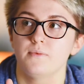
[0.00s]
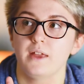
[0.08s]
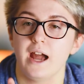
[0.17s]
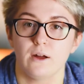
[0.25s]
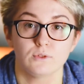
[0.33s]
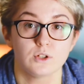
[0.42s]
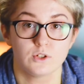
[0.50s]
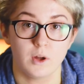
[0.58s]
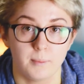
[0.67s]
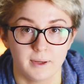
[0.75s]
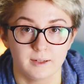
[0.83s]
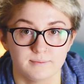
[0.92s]
how to
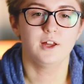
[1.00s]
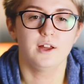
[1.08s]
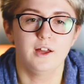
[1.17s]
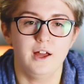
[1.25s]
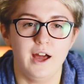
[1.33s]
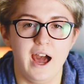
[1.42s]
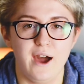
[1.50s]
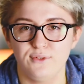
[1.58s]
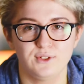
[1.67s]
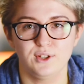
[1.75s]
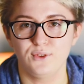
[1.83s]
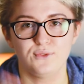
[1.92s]
stop it.
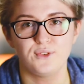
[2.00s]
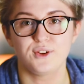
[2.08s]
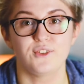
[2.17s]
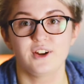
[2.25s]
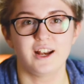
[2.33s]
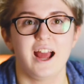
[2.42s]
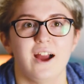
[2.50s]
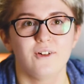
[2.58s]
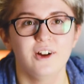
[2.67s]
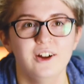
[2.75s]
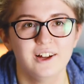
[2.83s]
After figuring out